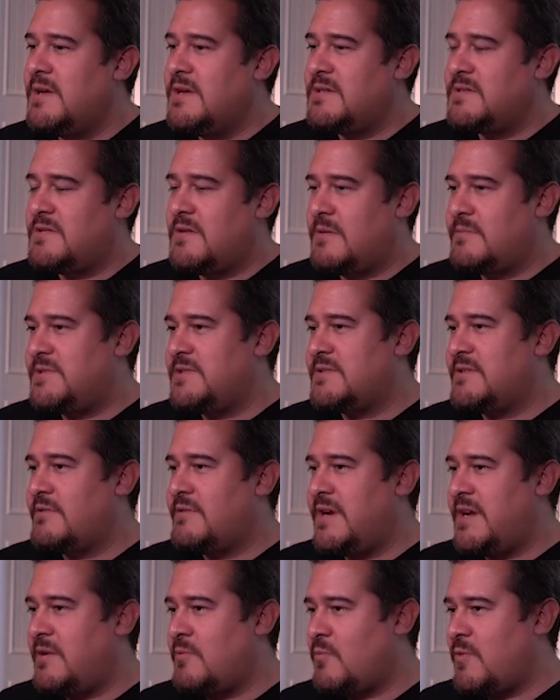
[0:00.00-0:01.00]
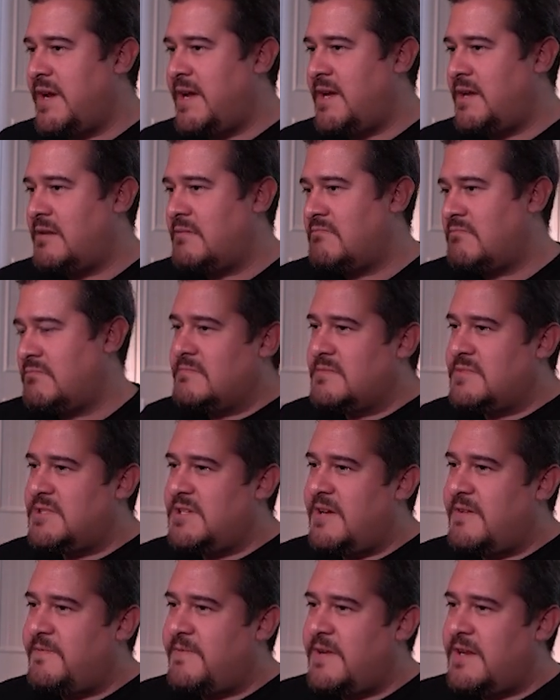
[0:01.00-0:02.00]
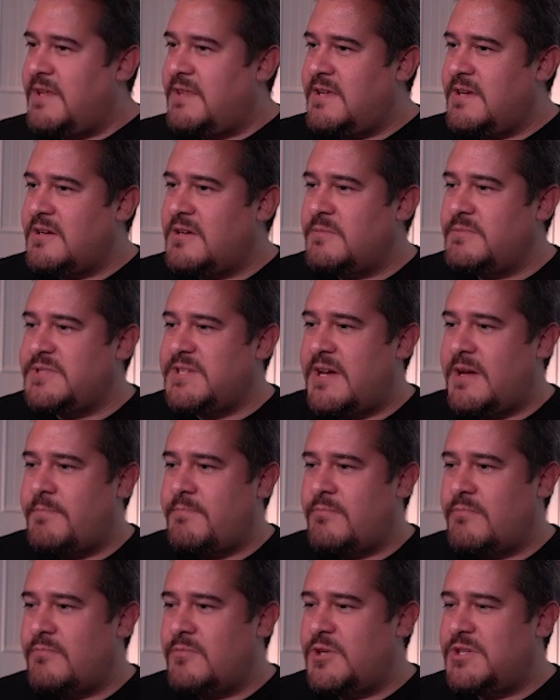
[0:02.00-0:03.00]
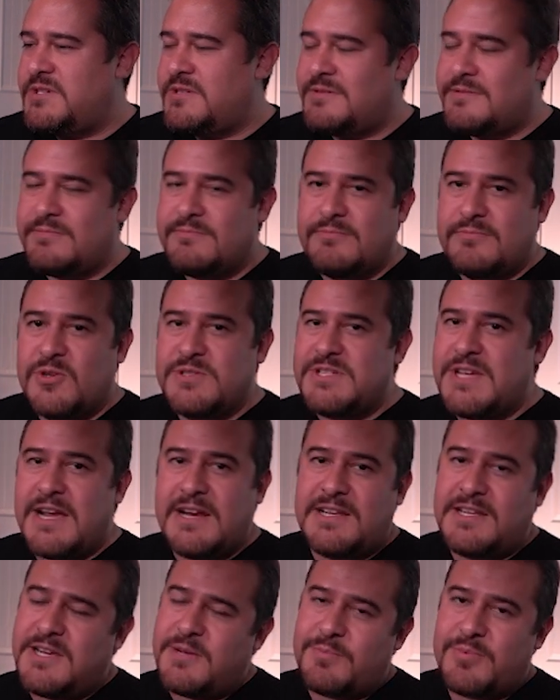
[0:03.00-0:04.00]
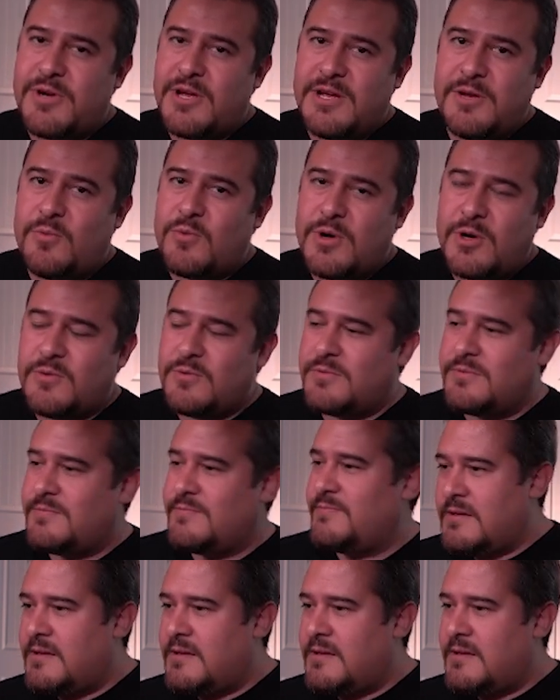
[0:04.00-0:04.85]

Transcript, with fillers: So I'm just gonna go ahead and wait, see if anything comes up, which most likely it probably won't.